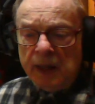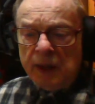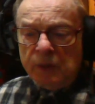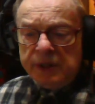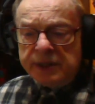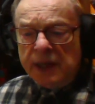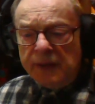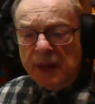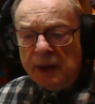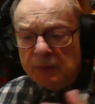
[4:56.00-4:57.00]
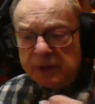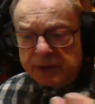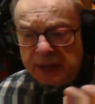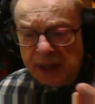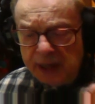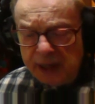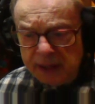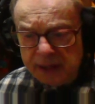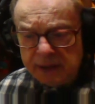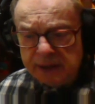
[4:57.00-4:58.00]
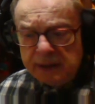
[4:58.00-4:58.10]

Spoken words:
we said that was a